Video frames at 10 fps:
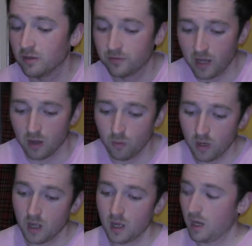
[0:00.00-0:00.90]
So,
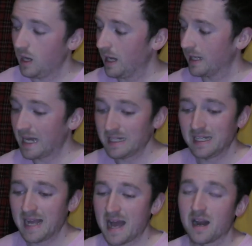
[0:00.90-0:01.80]
can you
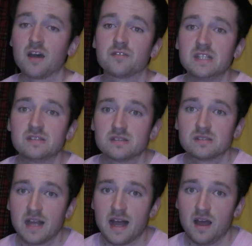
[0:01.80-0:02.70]
get an half decent
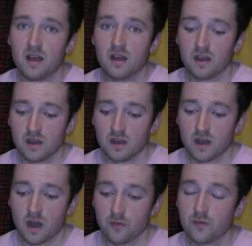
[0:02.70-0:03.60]
set
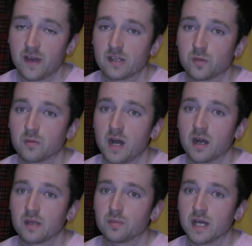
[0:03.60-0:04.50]
off of Facebook
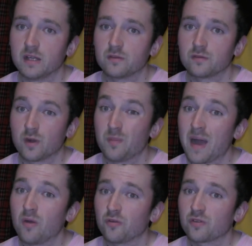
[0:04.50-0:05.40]
Marketplace for
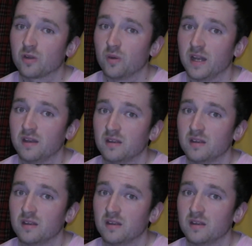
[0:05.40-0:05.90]
about 100 quid?